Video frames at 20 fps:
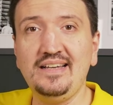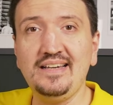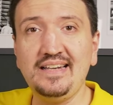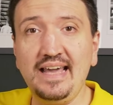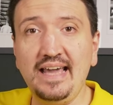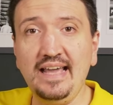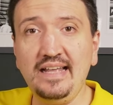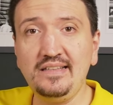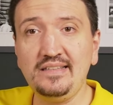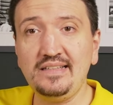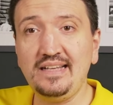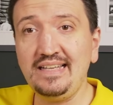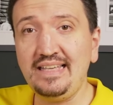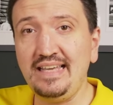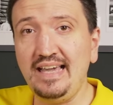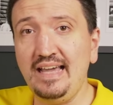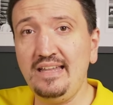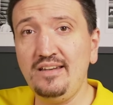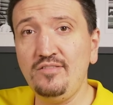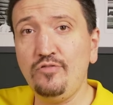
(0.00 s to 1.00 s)
Great,
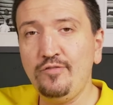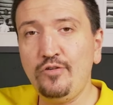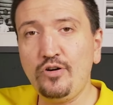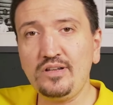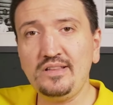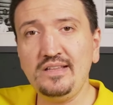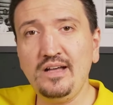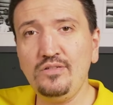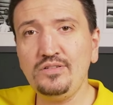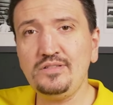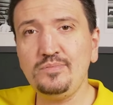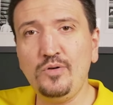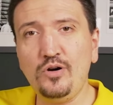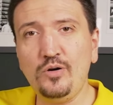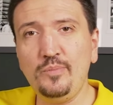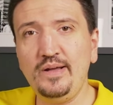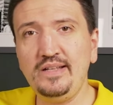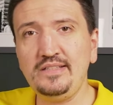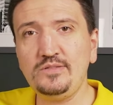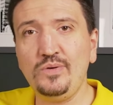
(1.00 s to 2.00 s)
again, for those
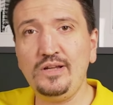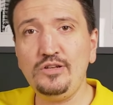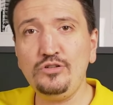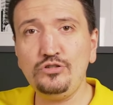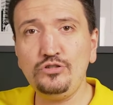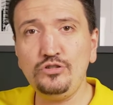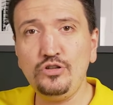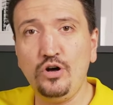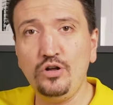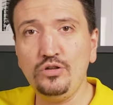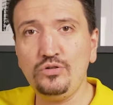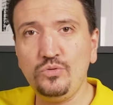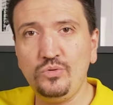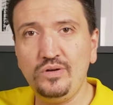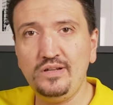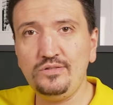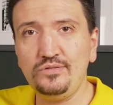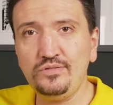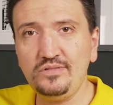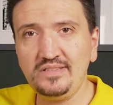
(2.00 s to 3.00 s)
moments when you don't
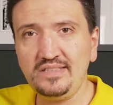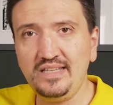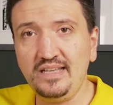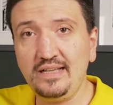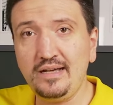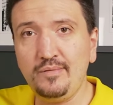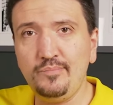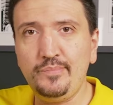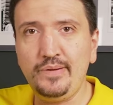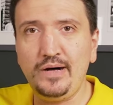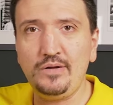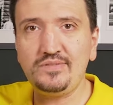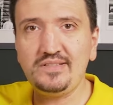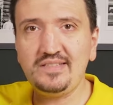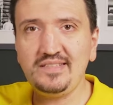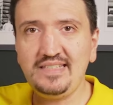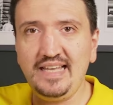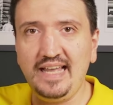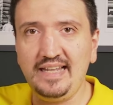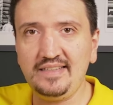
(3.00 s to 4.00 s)
want to think about
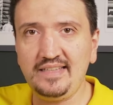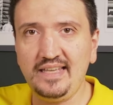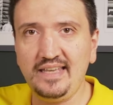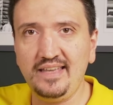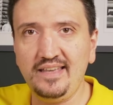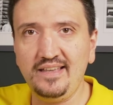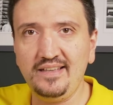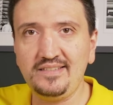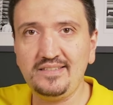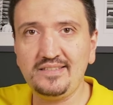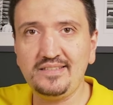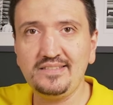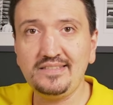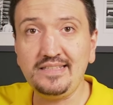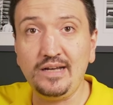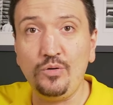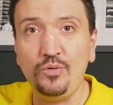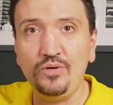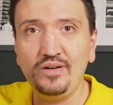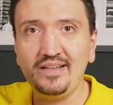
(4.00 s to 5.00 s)
settings.
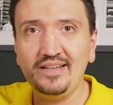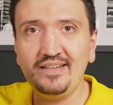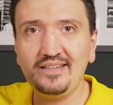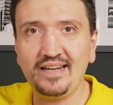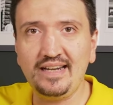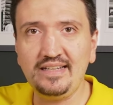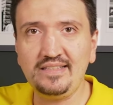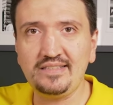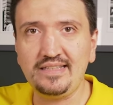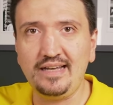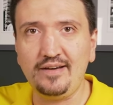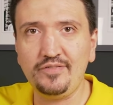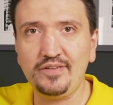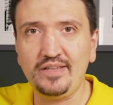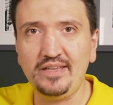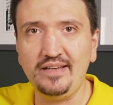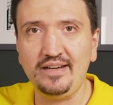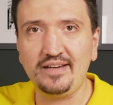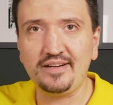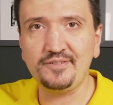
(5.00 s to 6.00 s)
So great stuff
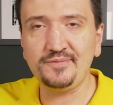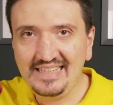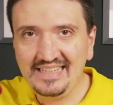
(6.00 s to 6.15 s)
here.